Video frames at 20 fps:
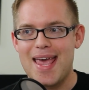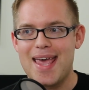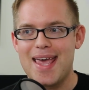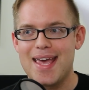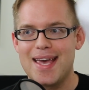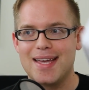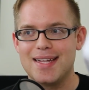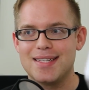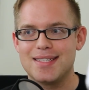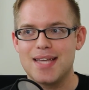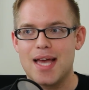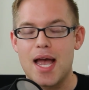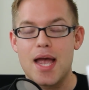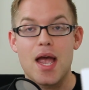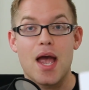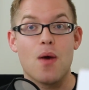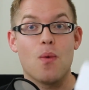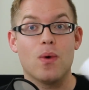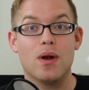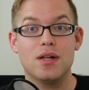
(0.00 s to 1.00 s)
And
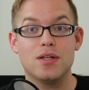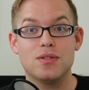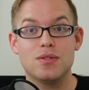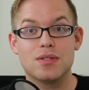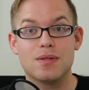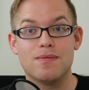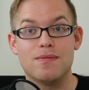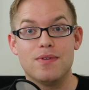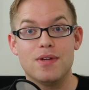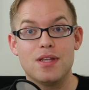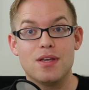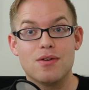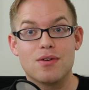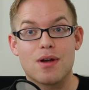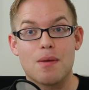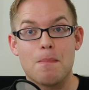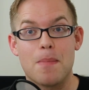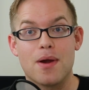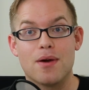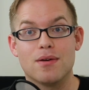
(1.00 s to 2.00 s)
I, I want to do some video
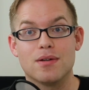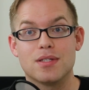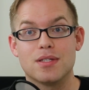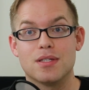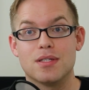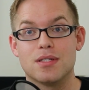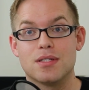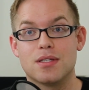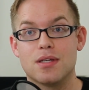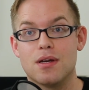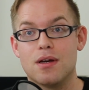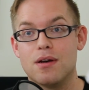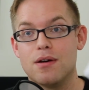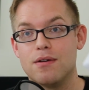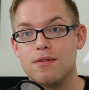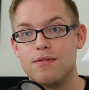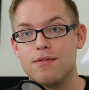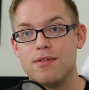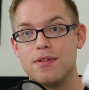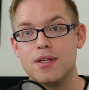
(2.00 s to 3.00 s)
comparisons
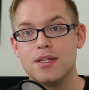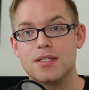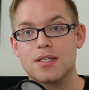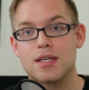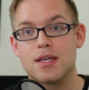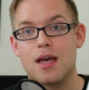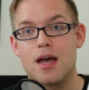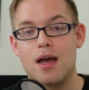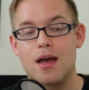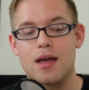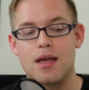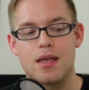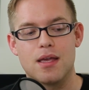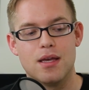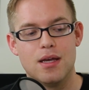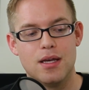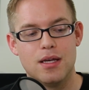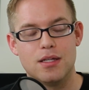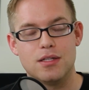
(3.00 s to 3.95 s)
of this guy